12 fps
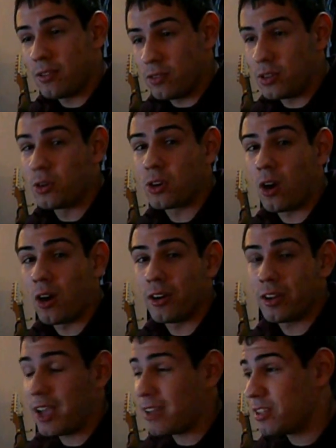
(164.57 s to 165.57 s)
video card,
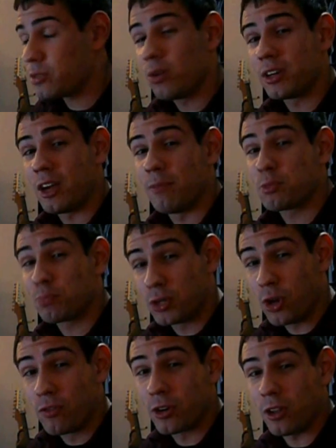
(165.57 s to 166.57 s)
and this one comes
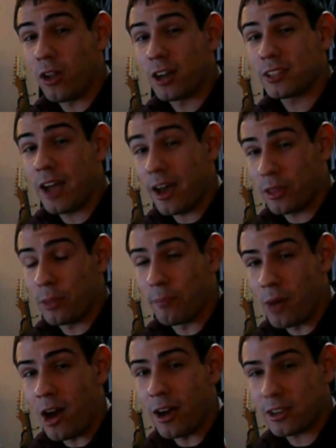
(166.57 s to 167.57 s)
pre-overclocked out of the
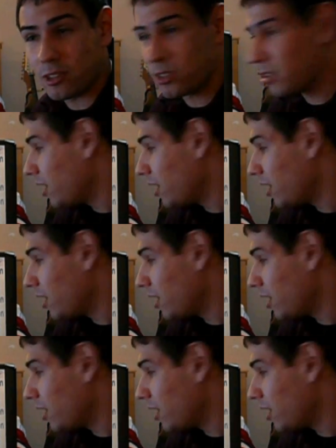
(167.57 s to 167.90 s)
box.